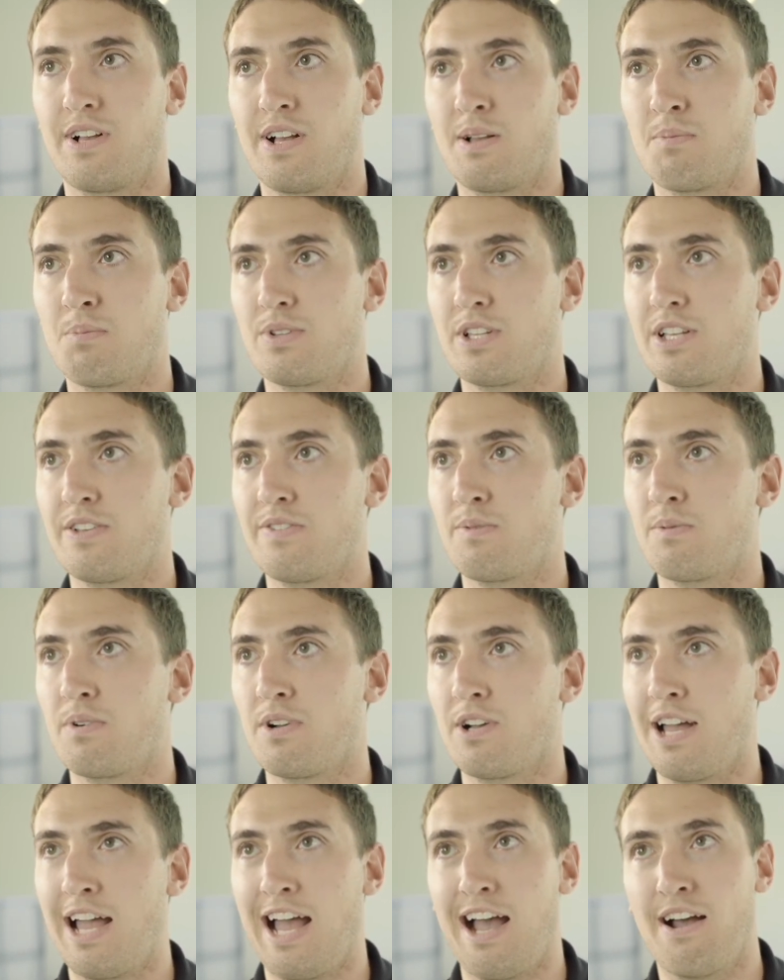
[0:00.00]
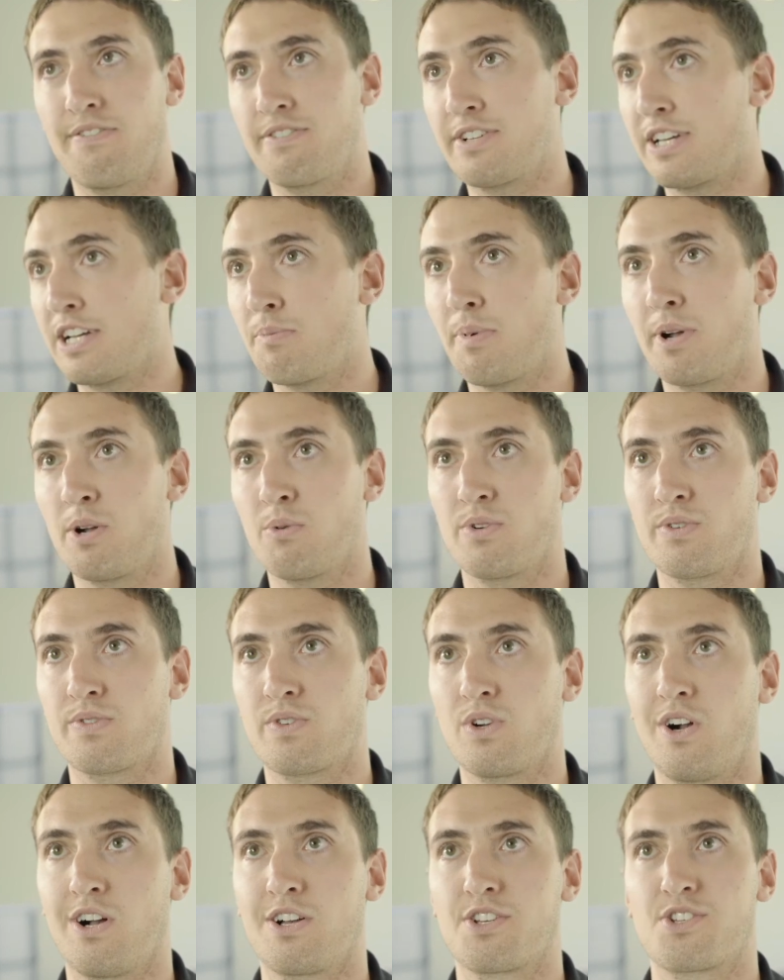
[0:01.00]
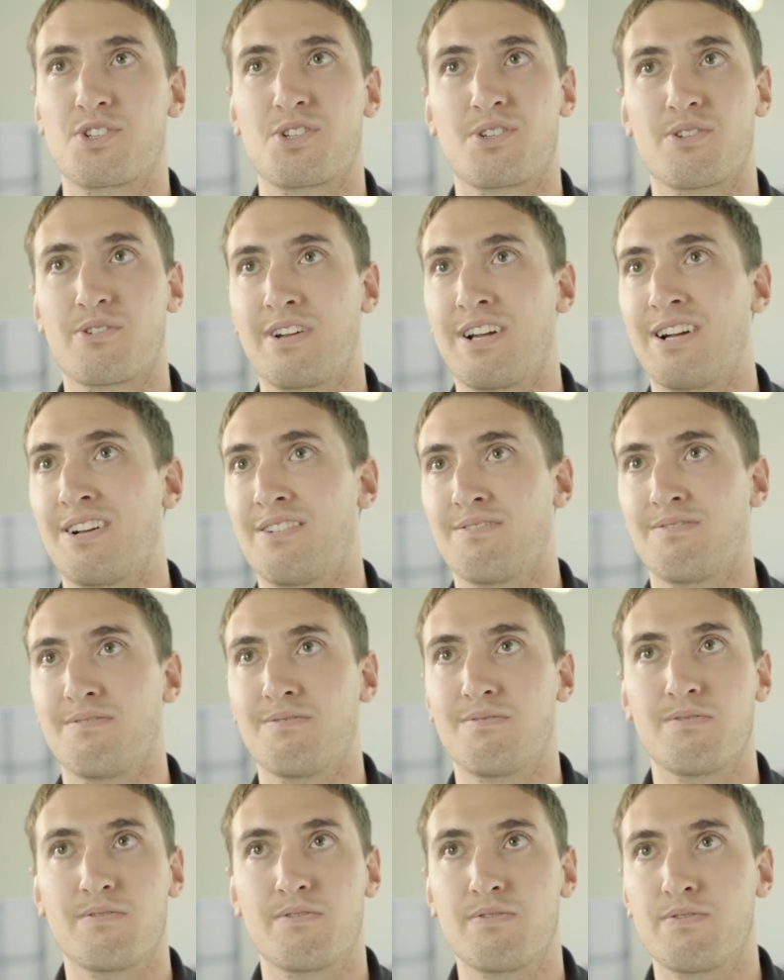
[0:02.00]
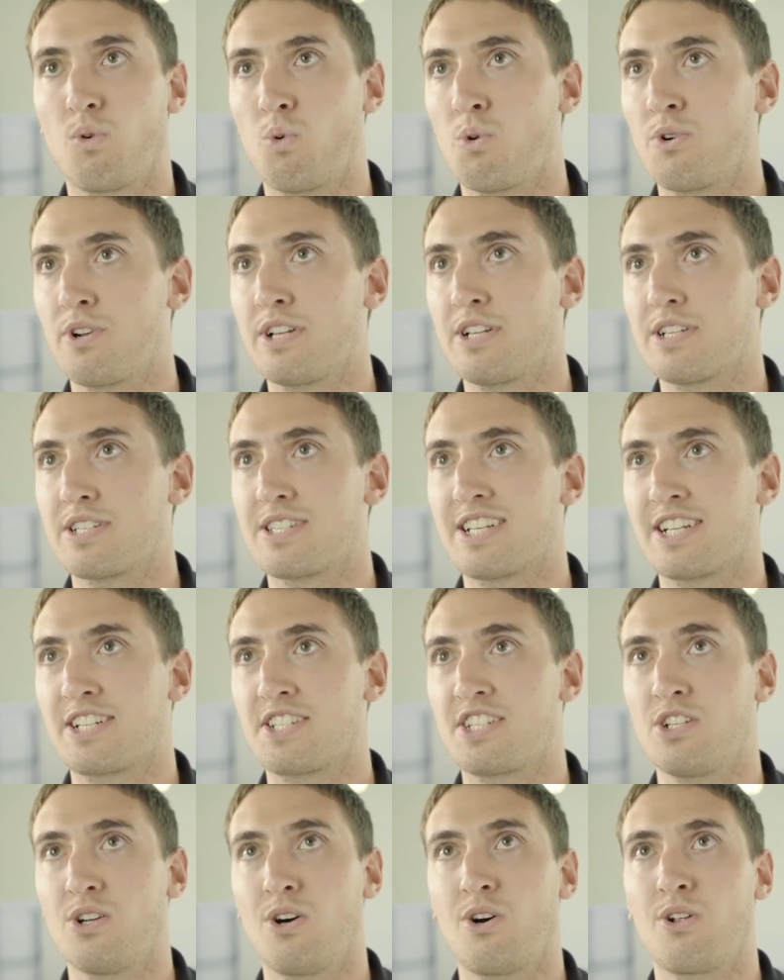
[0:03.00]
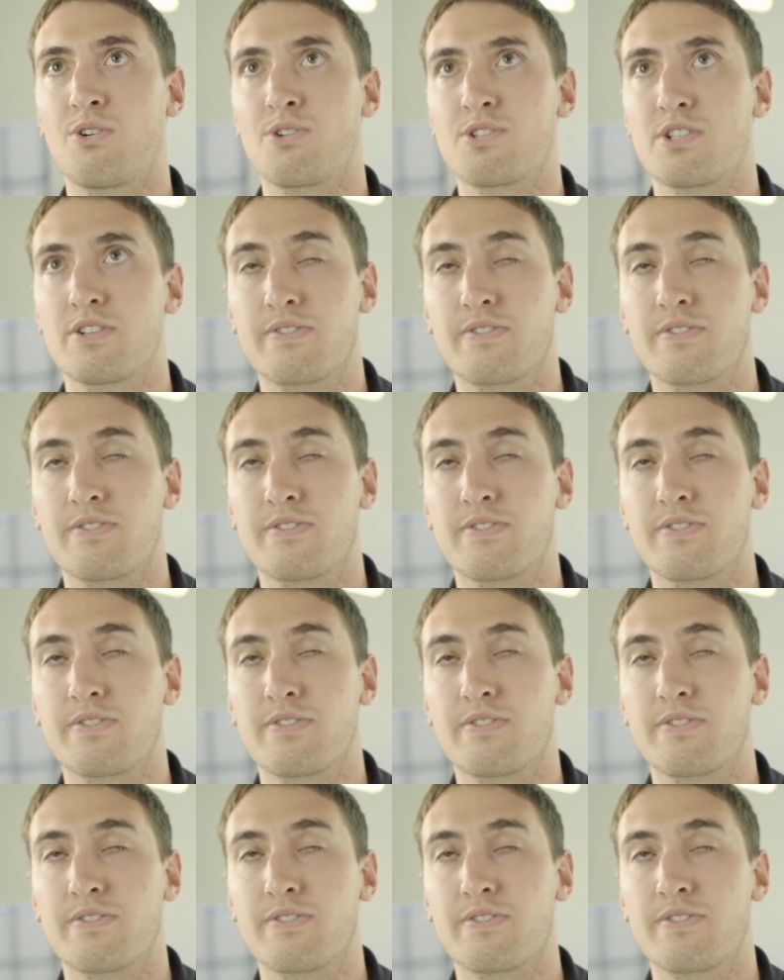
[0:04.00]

I believe a half a gigabyte would have cost you around $40 to $60.